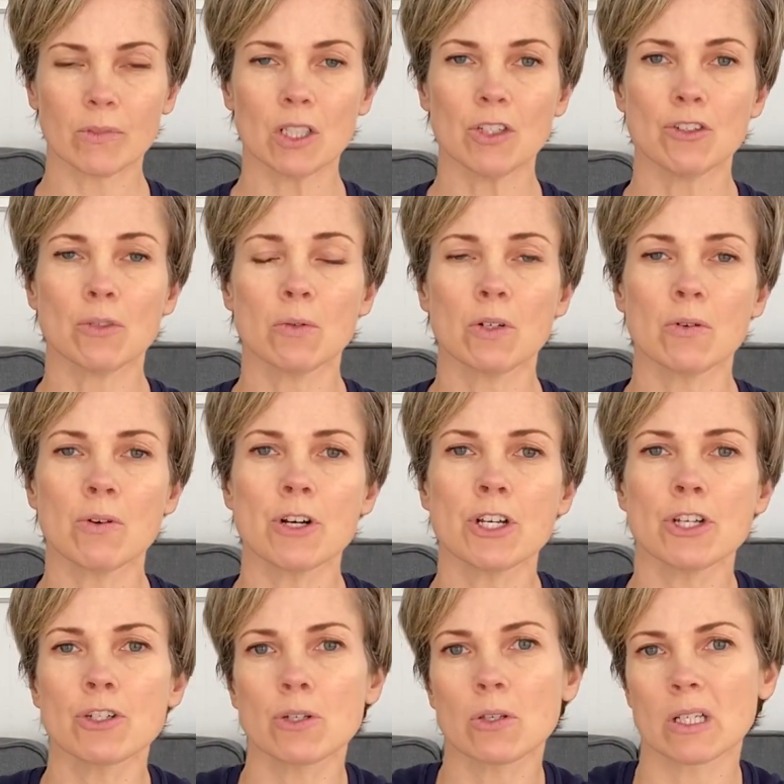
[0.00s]
So in order
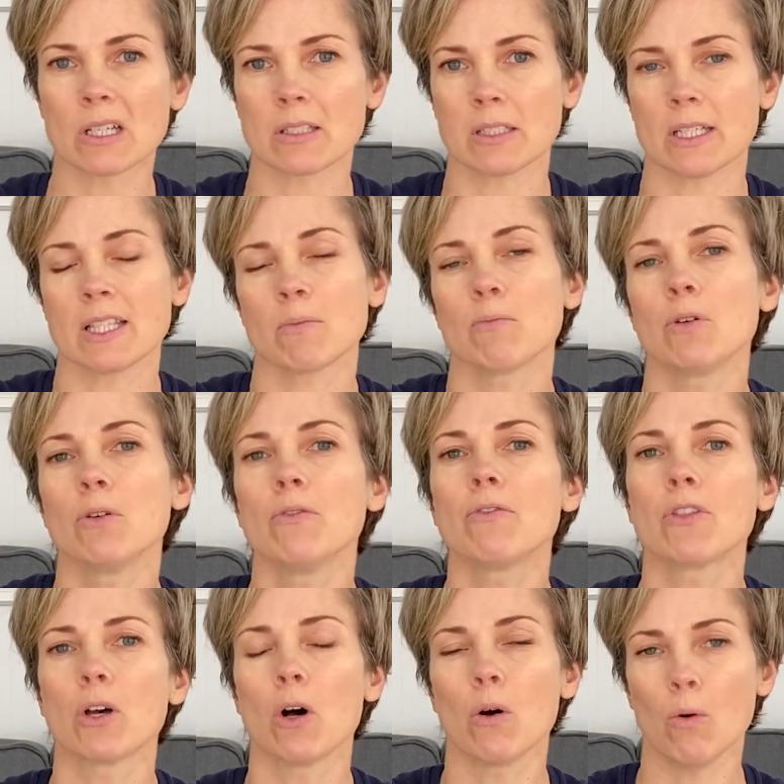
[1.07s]
to do this, let's move
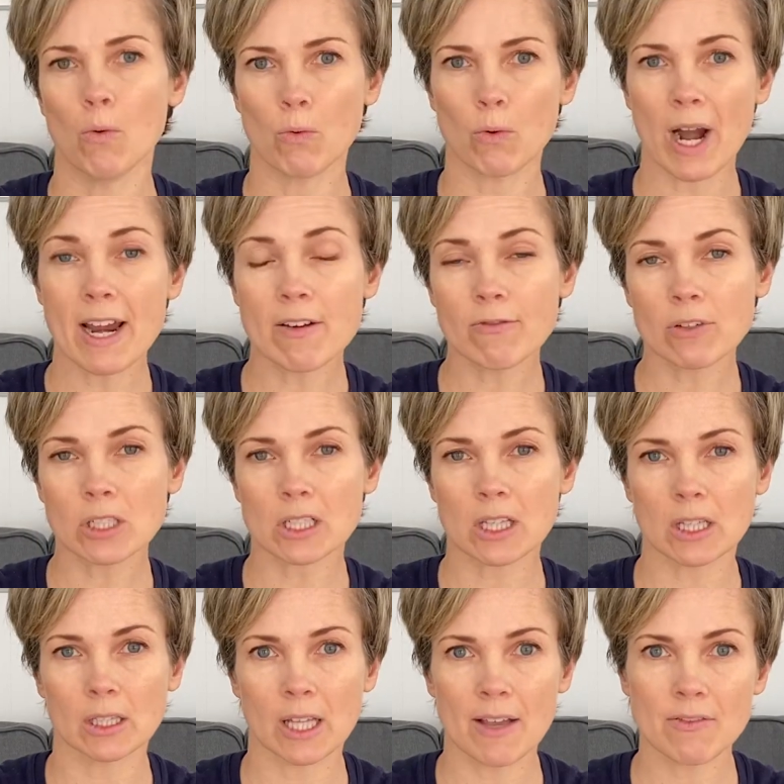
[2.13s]
the right foot to the
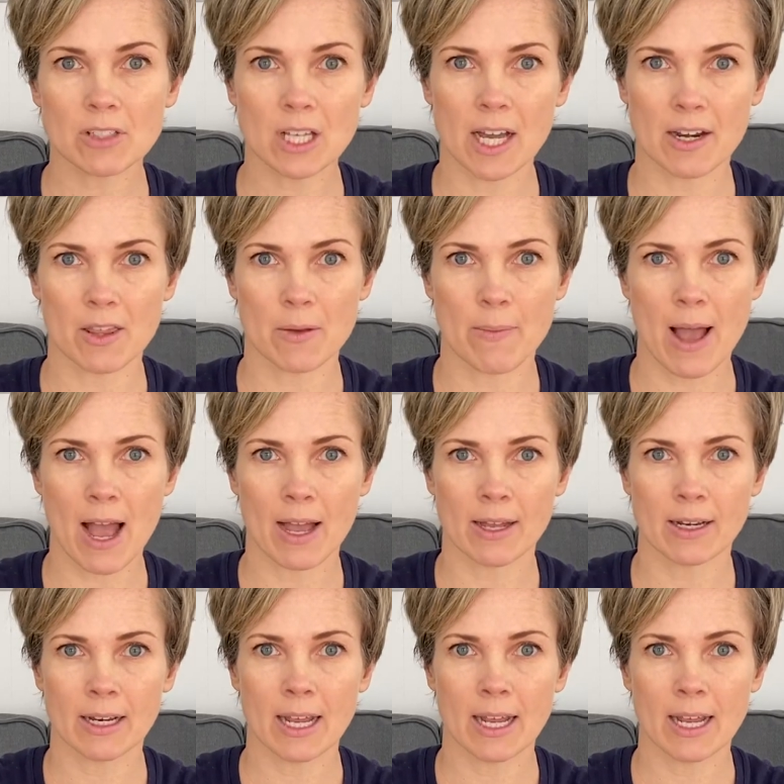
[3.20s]
left side of the mat,